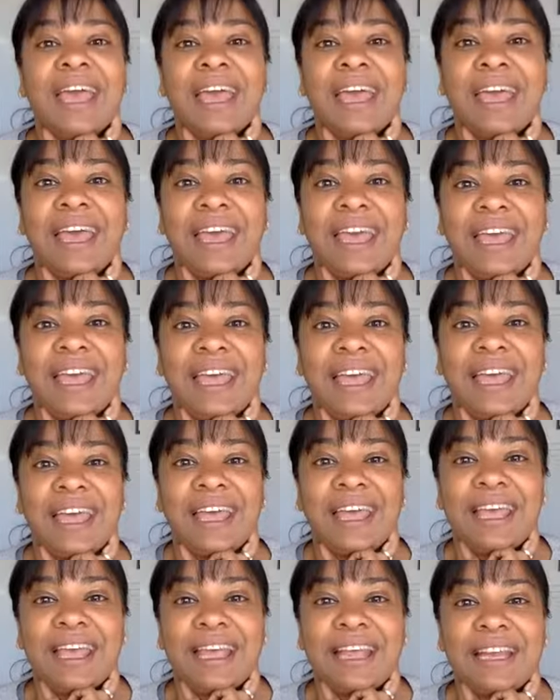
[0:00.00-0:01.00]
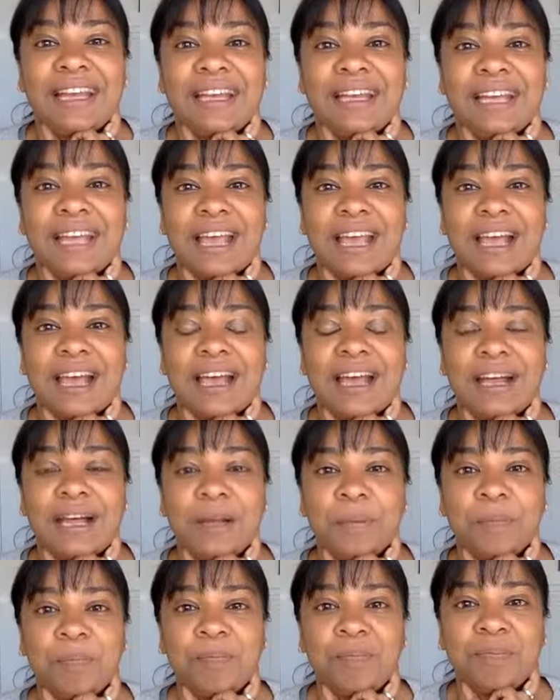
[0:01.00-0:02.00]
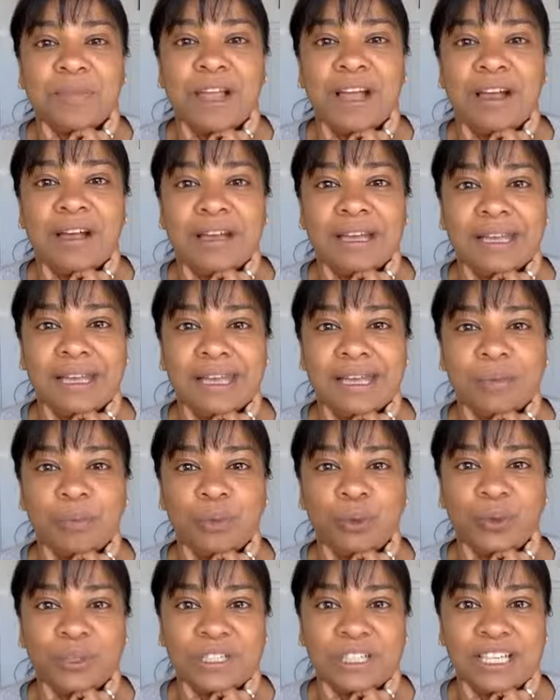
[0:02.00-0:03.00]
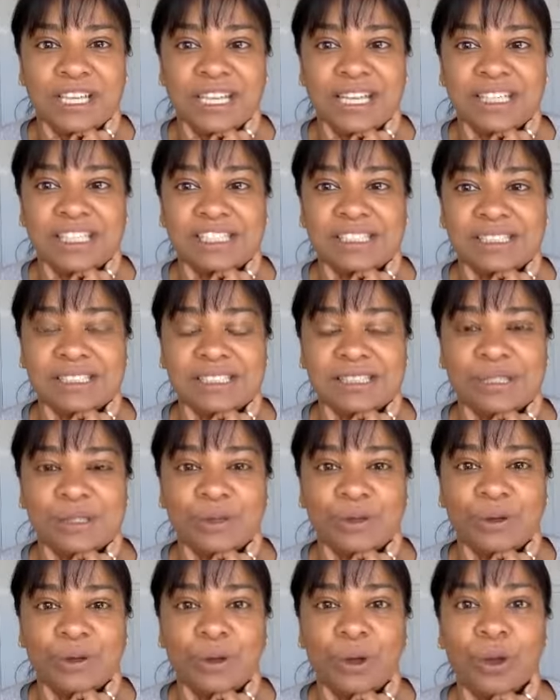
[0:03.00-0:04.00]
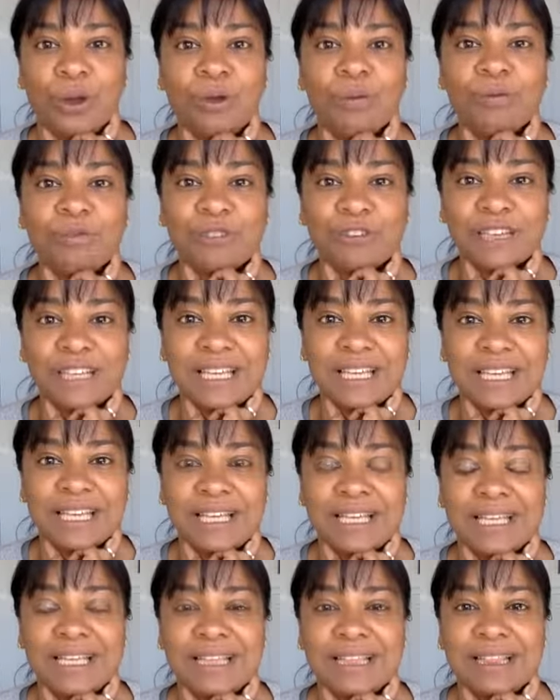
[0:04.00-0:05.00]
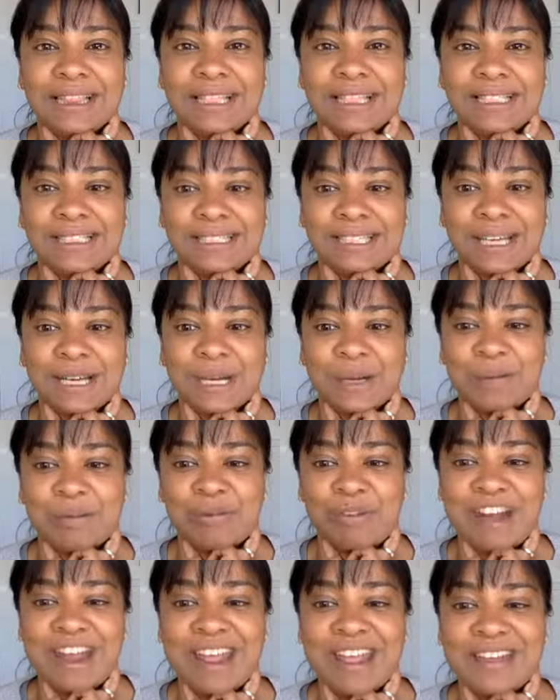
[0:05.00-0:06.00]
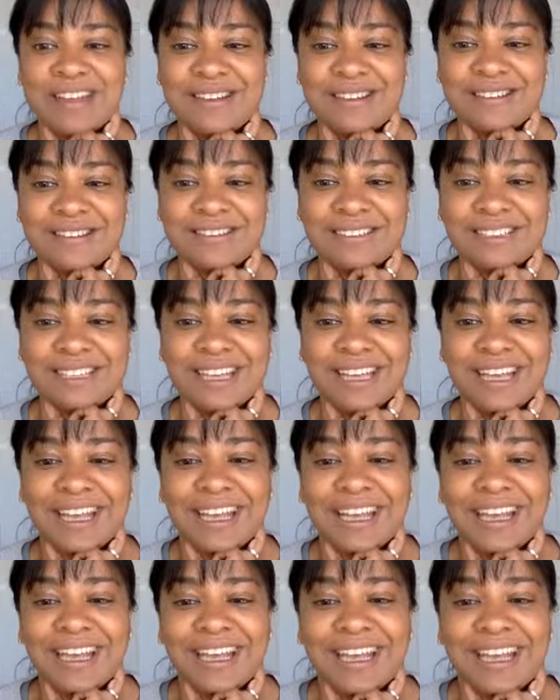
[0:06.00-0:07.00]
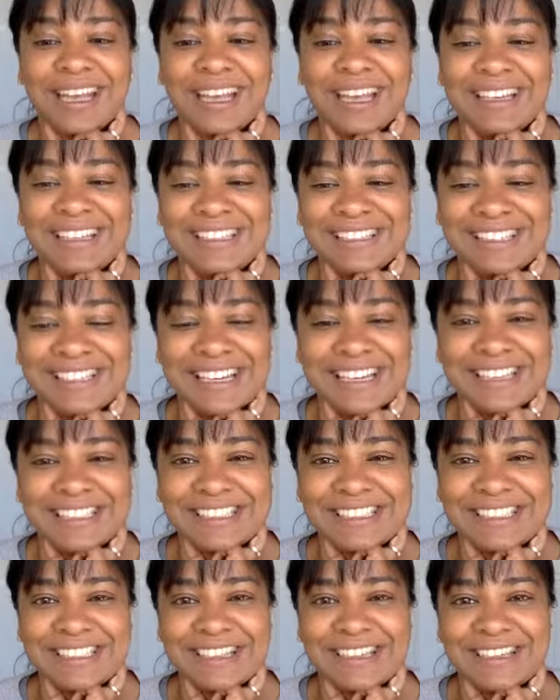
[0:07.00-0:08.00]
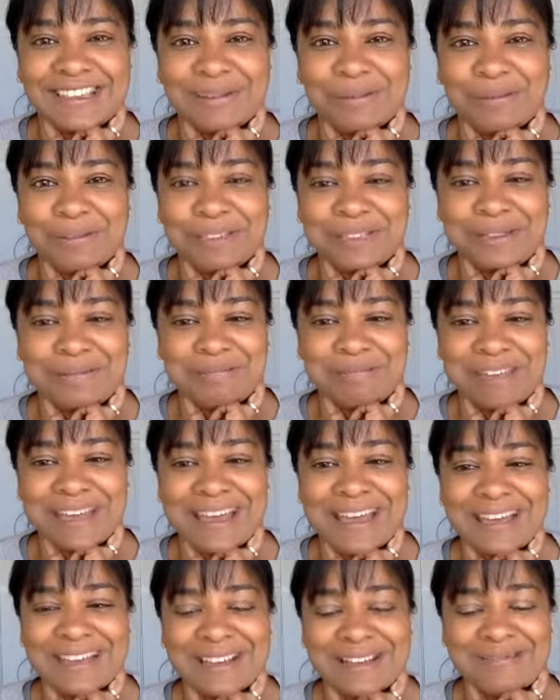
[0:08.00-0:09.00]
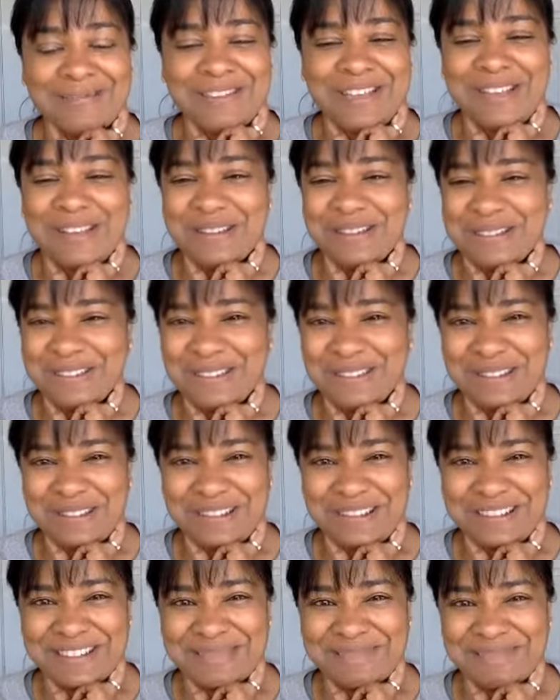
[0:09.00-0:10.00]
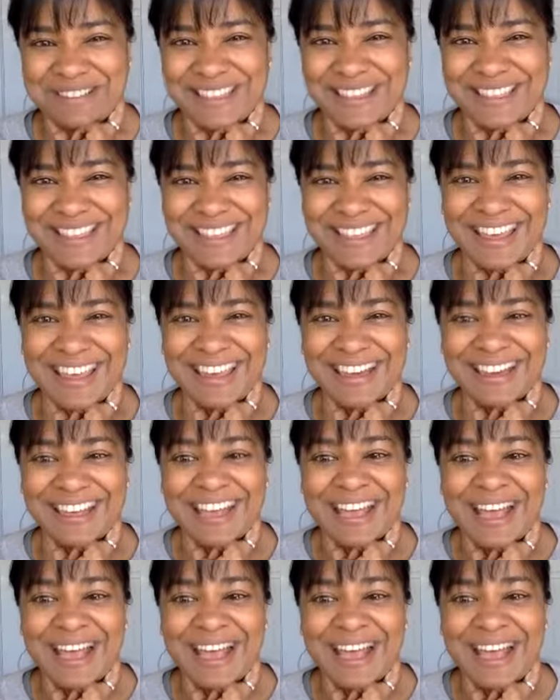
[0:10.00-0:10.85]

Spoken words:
and I had poor connection. So hopefully this time round, hey Natasha, welcome back. I'm so sorry about that.